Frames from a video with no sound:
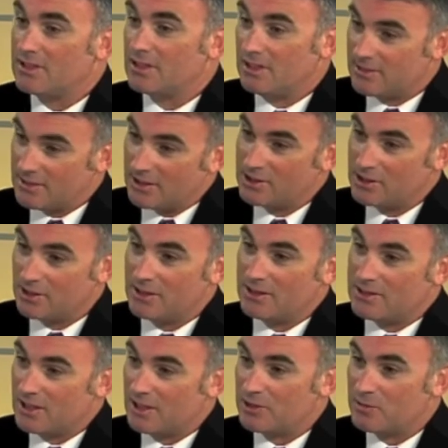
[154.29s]
It's actually the
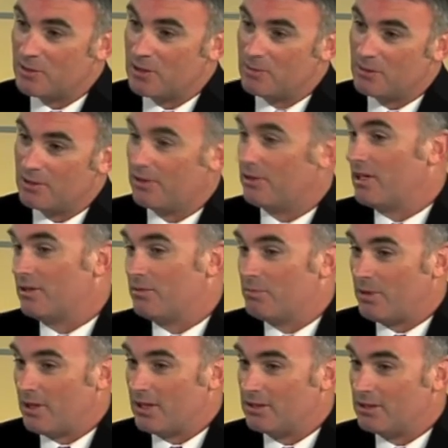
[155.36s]
salespeople going out and
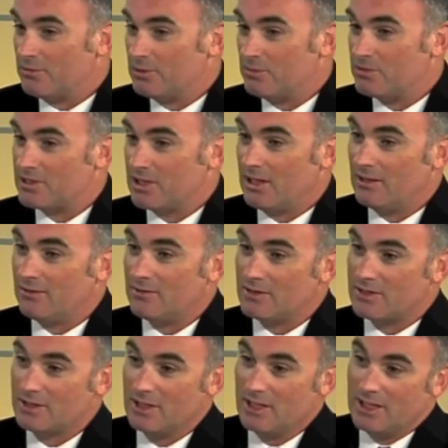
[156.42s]
buying them themselves.